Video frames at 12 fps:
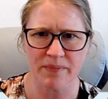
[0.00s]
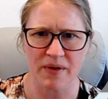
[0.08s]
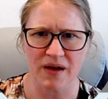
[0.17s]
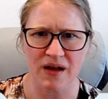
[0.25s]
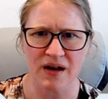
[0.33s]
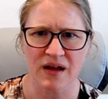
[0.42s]

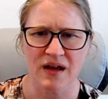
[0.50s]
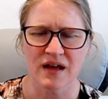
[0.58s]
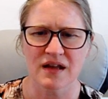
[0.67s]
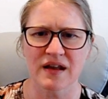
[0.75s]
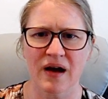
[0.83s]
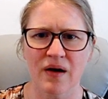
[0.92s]
it,
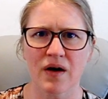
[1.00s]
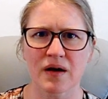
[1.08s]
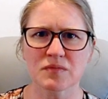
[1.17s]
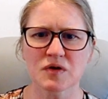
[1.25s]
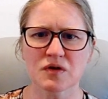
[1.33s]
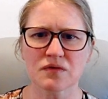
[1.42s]
now
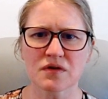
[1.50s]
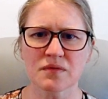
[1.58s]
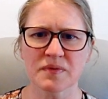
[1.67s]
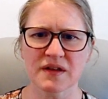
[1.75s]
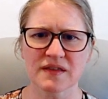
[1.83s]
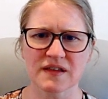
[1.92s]
I'm
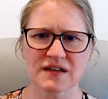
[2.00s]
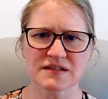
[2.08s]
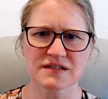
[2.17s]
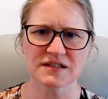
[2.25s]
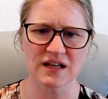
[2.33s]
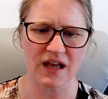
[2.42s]
grouping these
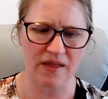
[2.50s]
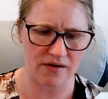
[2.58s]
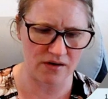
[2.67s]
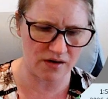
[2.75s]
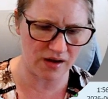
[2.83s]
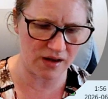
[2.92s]

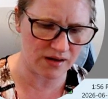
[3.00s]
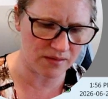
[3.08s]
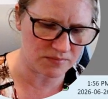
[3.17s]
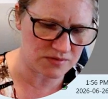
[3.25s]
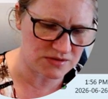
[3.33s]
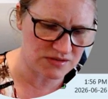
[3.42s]
together, and
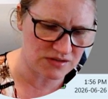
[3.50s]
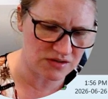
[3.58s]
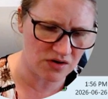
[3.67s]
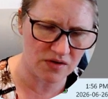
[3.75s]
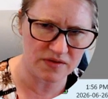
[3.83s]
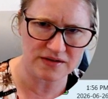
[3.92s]
I'm just going to
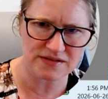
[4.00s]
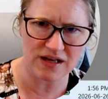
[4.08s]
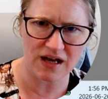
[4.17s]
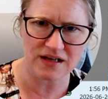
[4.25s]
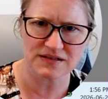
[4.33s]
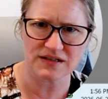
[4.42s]
call these
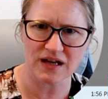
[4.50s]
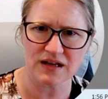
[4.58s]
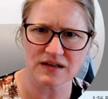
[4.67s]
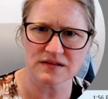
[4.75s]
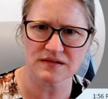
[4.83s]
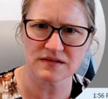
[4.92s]

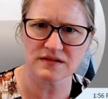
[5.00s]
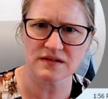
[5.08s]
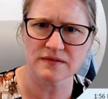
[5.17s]
essays.